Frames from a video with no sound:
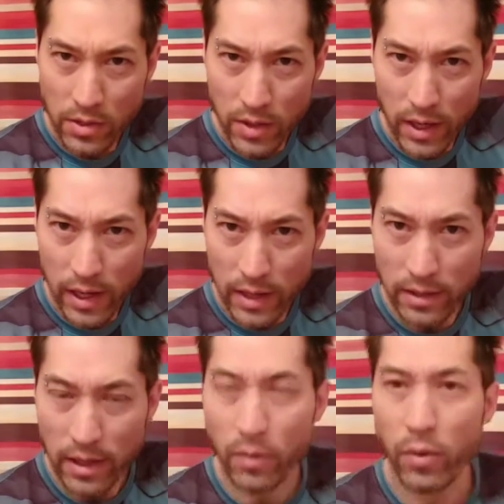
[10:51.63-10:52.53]
so I
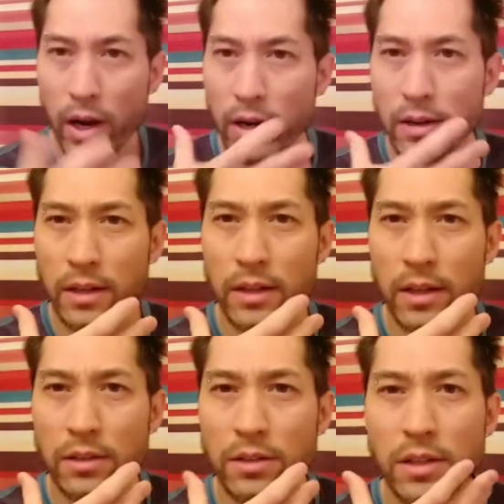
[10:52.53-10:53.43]
added that wire in
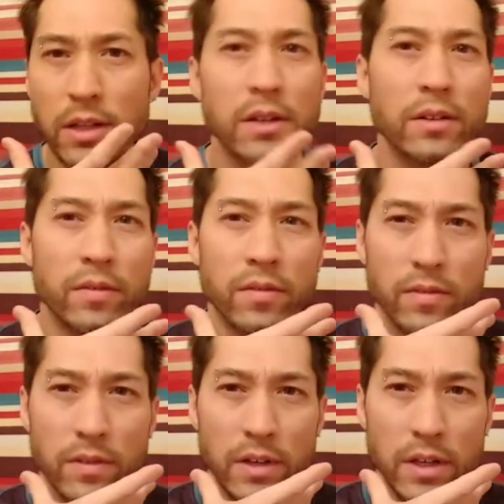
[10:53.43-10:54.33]
there to kind of